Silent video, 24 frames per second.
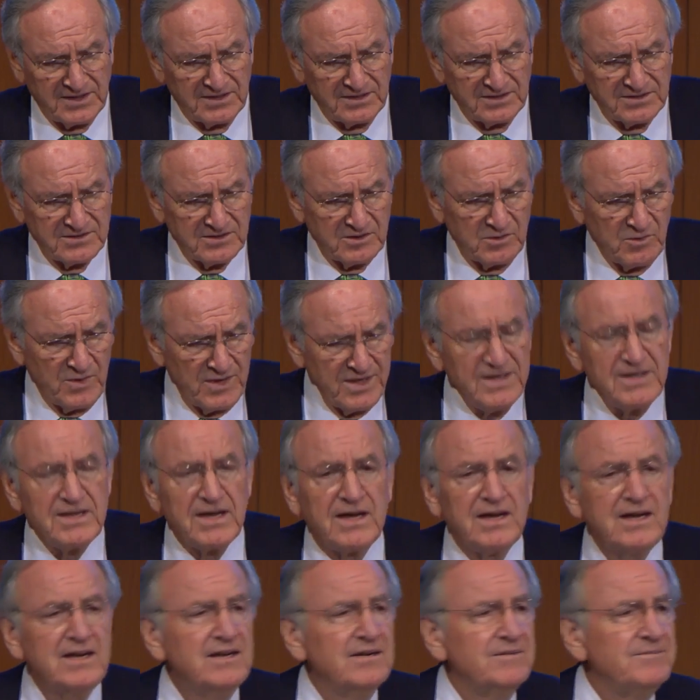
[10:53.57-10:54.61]
so one
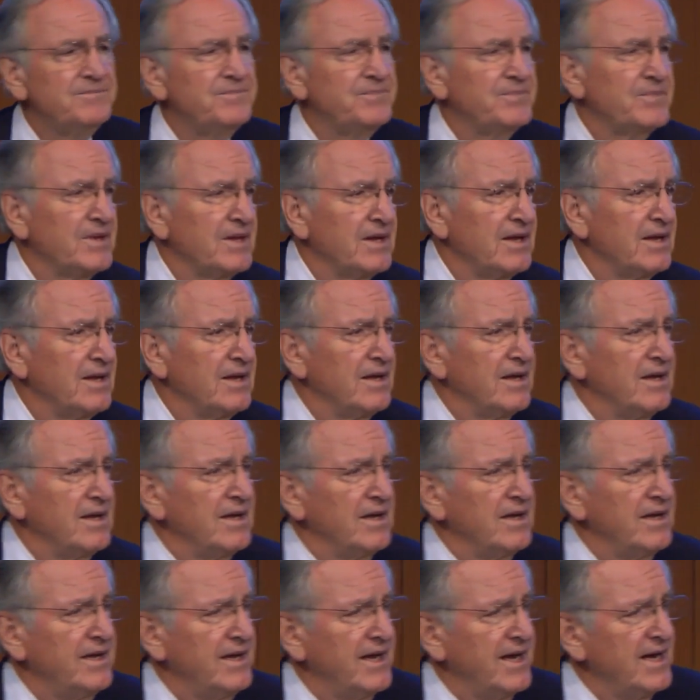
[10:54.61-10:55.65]
day,
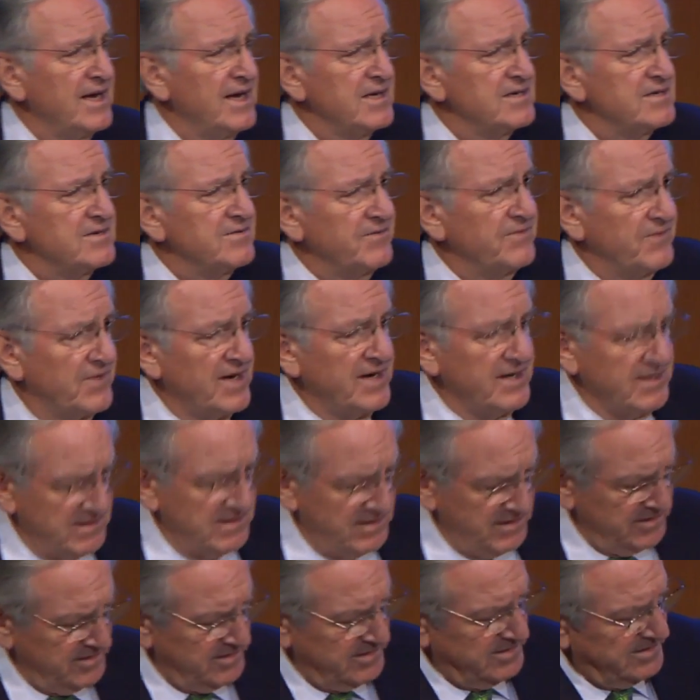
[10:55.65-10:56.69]
he asked Frank,
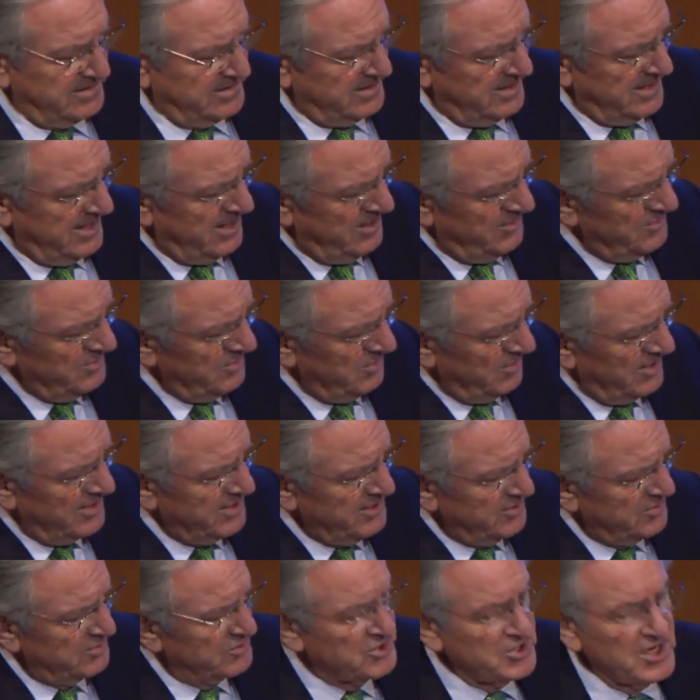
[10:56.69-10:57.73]
how do you
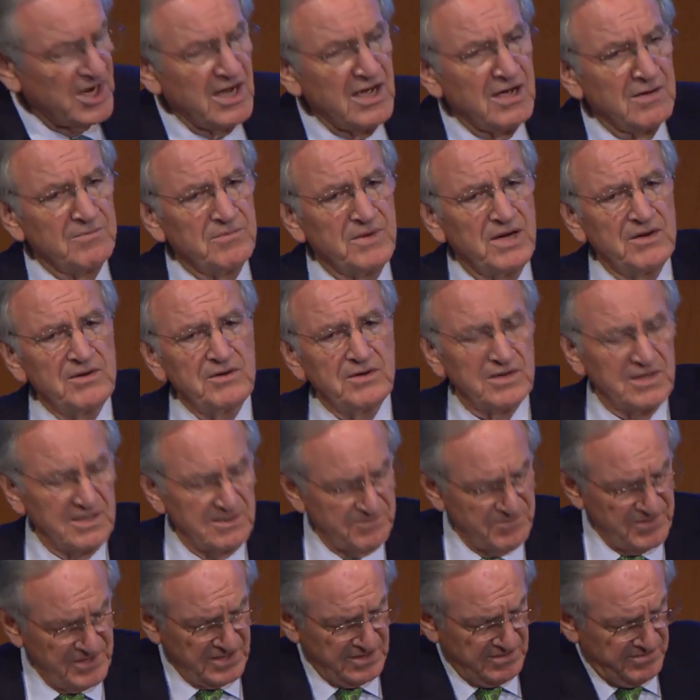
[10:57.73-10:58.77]
like your job? How do you
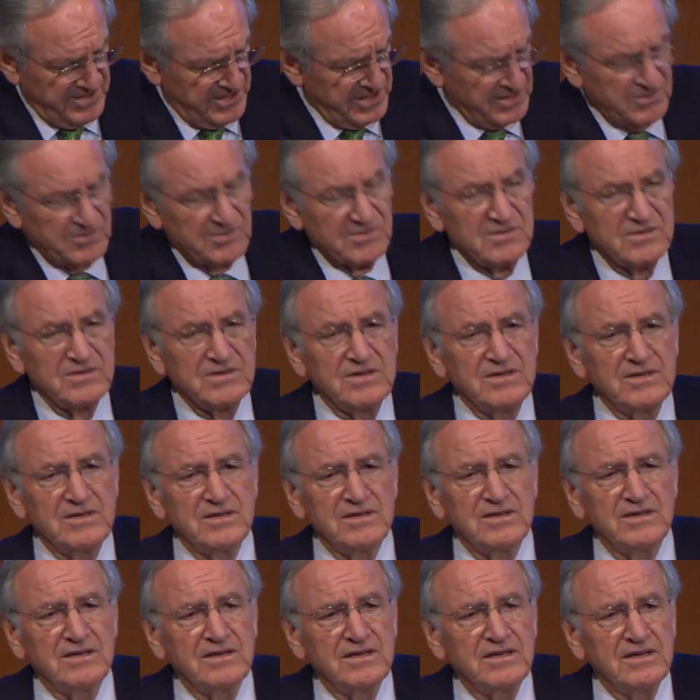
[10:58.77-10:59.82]
like being a baker?
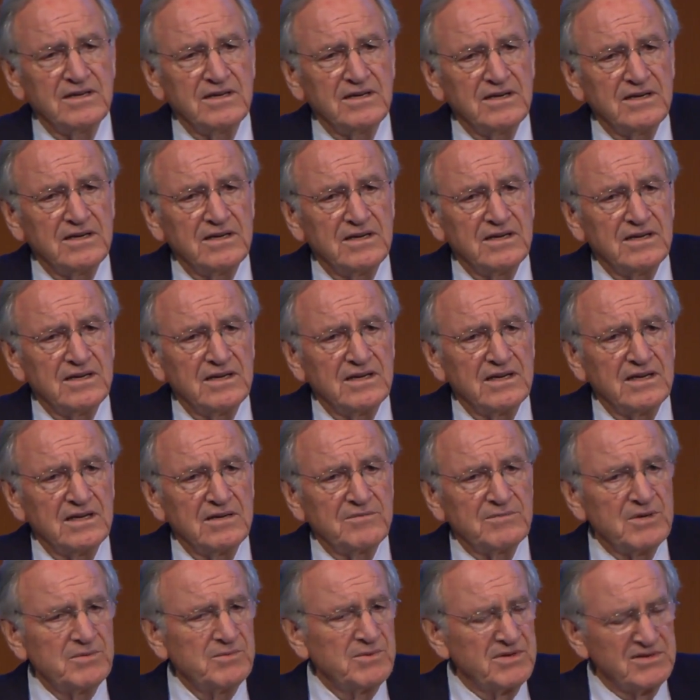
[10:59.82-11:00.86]

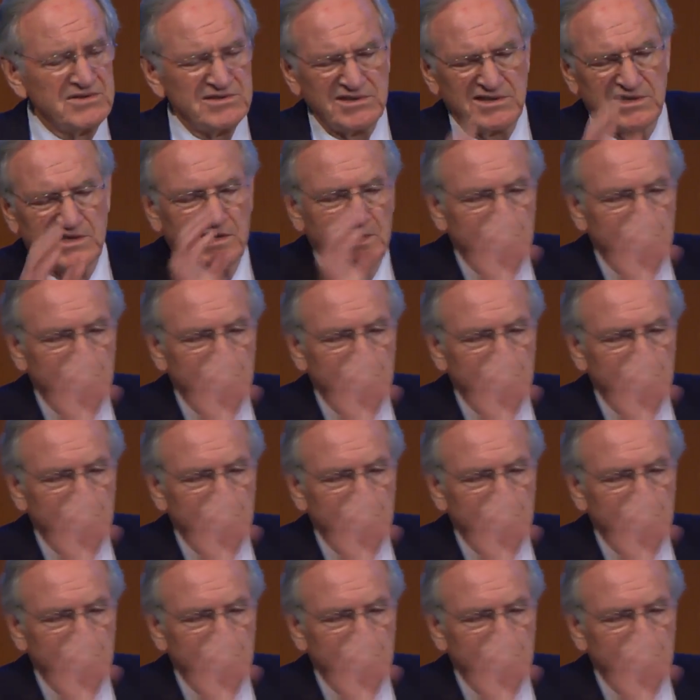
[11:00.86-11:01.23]
My brother said, I